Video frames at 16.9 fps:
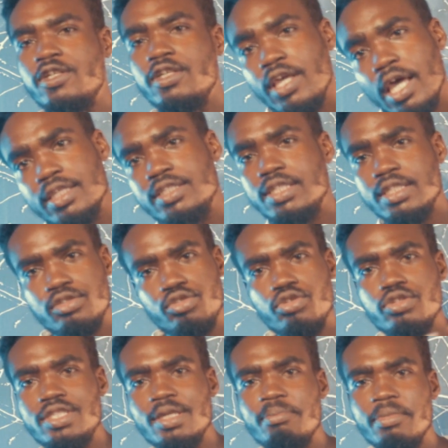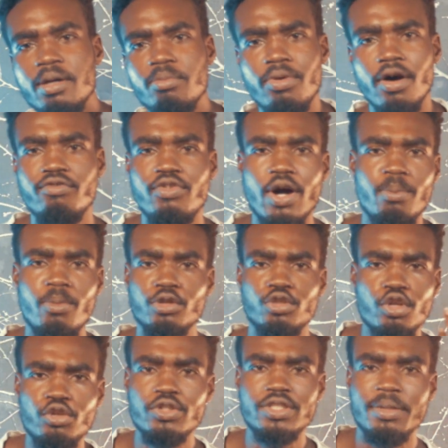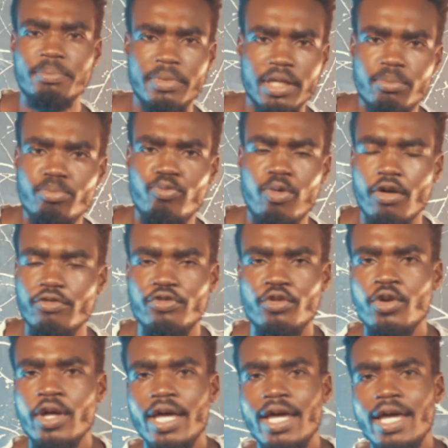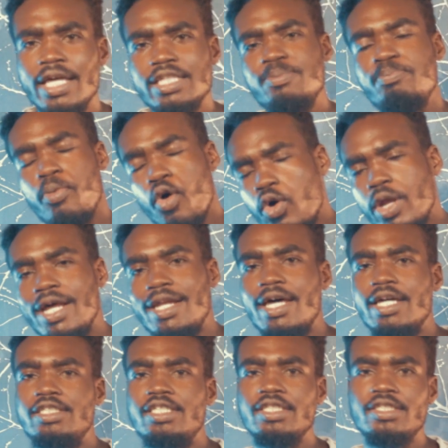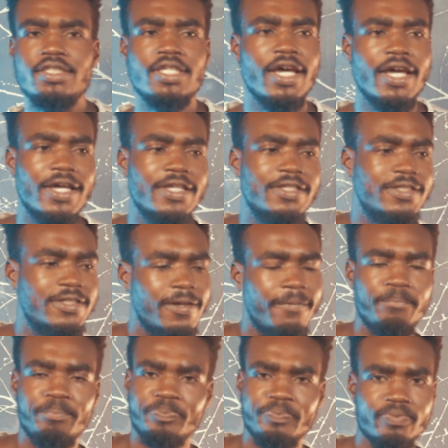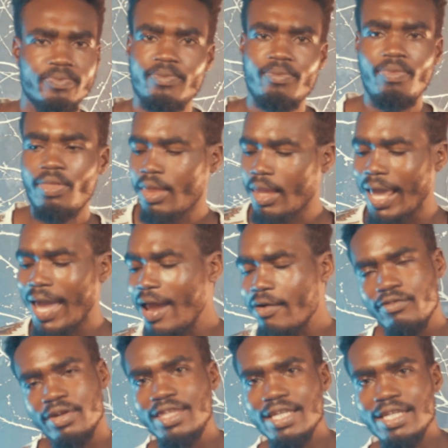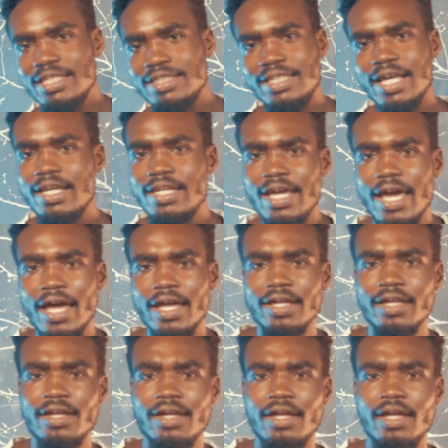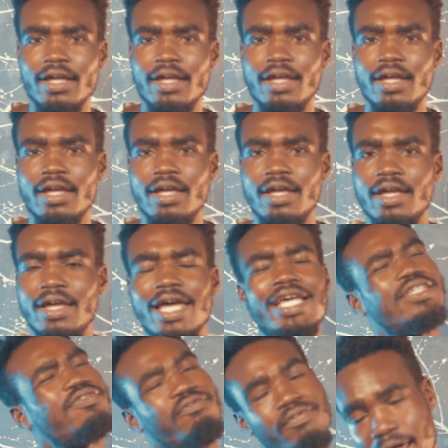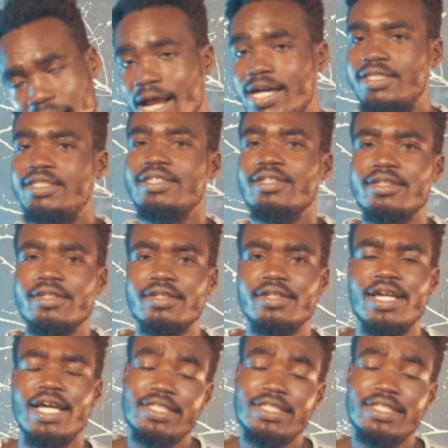Yes, he's using Big Buffalo. I'm also using Big Buffalo. It's Boldadash. It's everything he said here. It's fallacy.